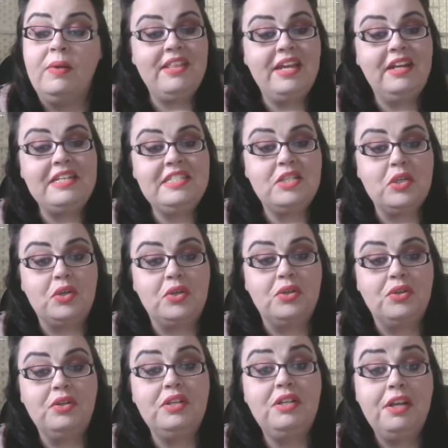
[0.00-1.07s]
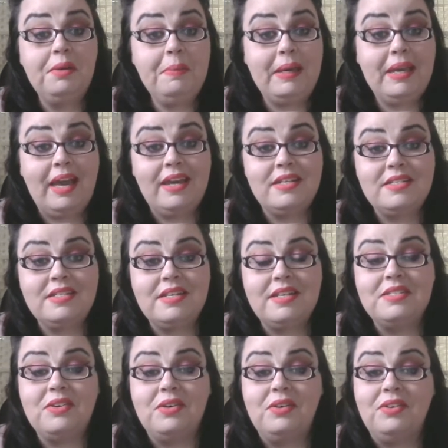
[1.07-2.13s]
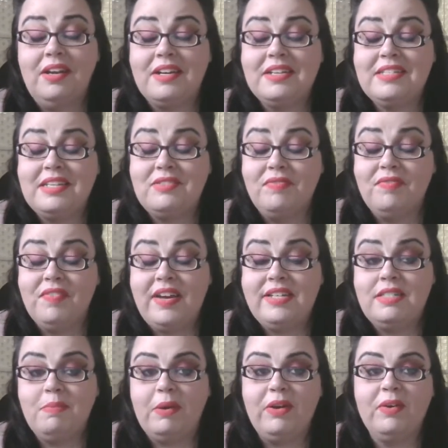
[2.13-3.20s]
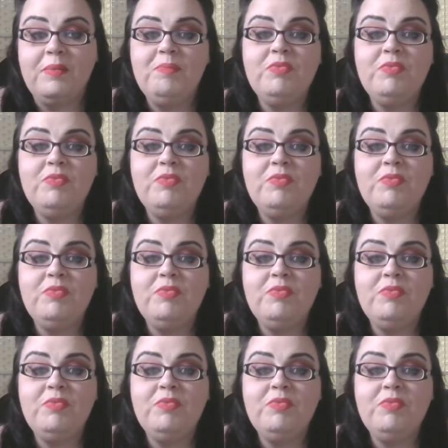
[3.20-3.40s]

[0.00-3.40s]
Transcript: Then I saw Loopy Cases on, like I said, on Facebook.